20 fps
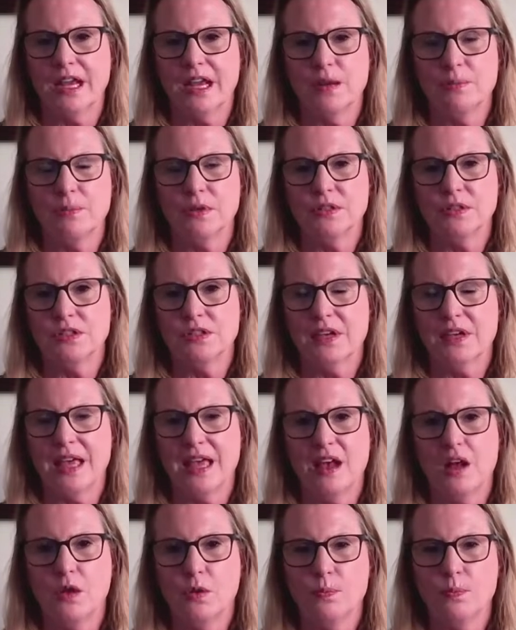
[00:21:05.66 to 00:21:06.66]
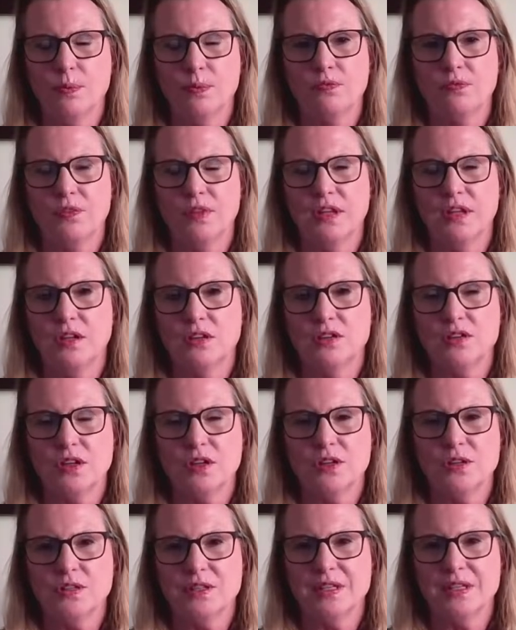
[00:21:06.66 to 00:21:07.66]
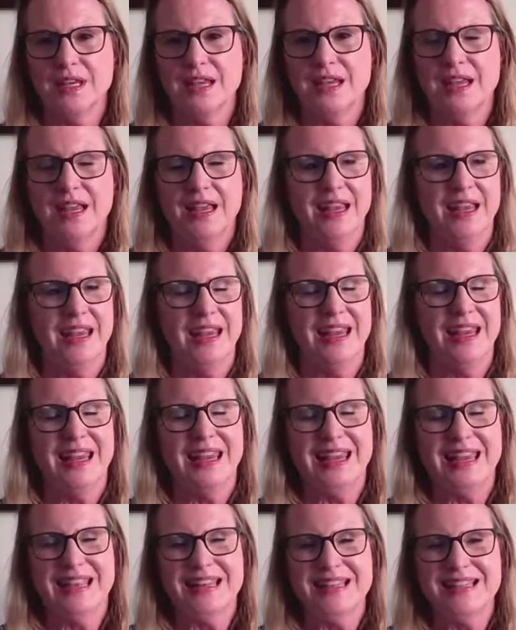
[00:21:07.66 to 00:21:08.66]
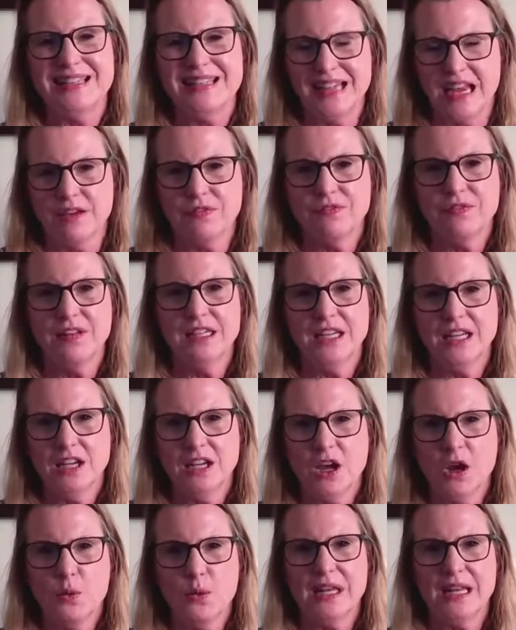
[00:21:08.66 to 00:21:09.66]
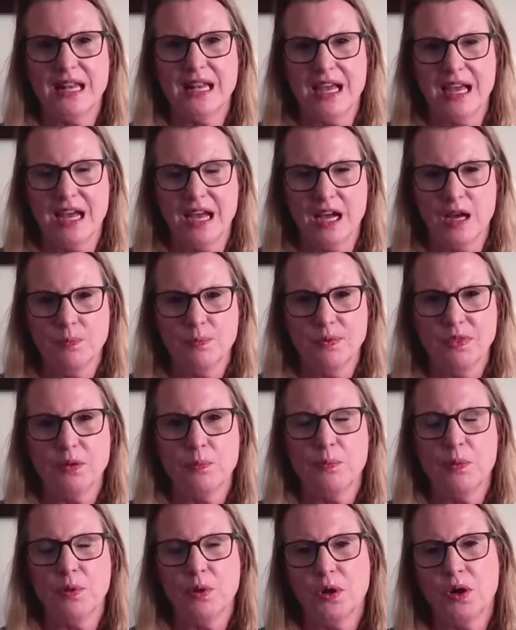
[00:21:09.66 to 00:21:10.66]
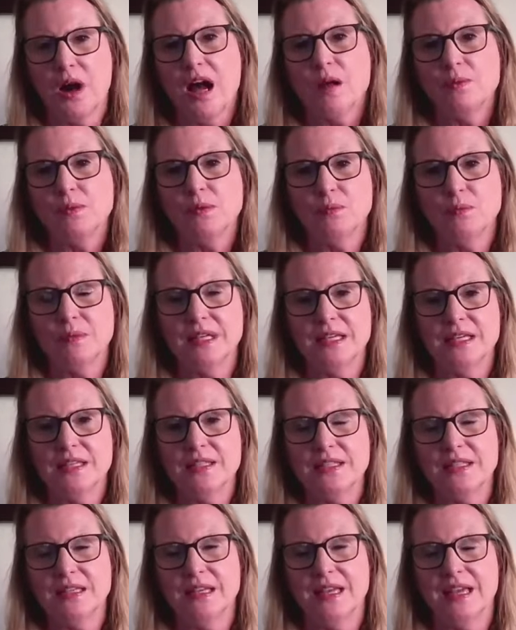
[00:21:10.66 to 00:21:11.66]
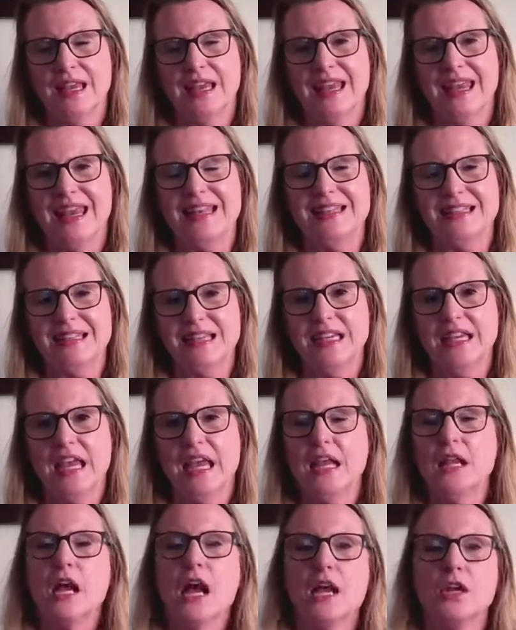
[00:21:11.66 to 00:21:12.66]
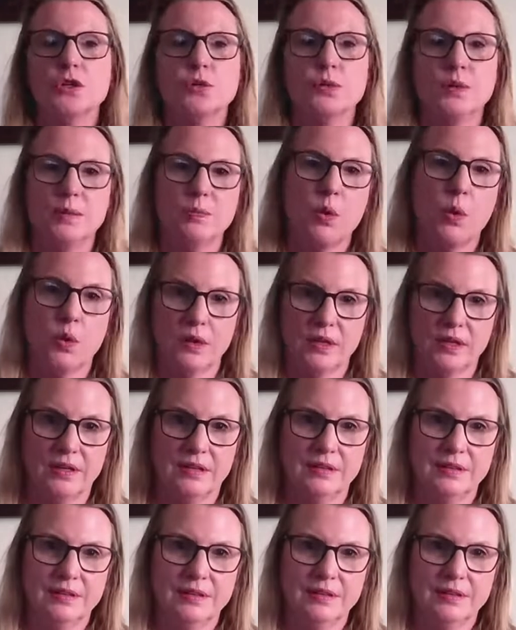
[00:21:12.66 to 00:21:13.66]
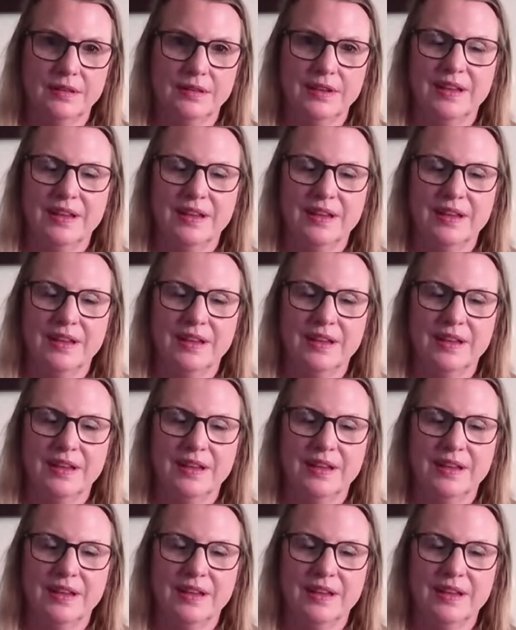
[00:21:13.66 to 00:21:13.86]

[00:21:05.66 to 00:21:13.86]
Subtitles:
are able to help for the adults. It's definitely going up. The problem is it's again underreported.